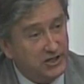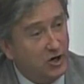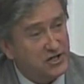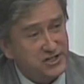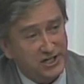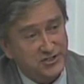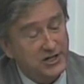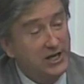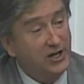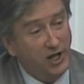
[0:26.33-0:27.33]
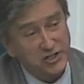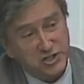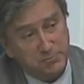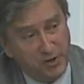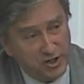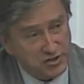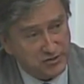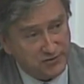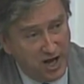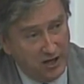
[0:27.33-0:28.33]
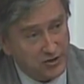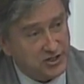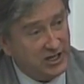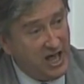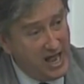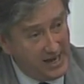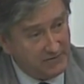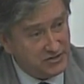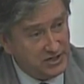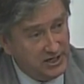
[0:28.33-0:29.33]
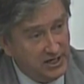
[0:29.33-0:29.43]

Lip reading: costing us not just billions of dollars in lives,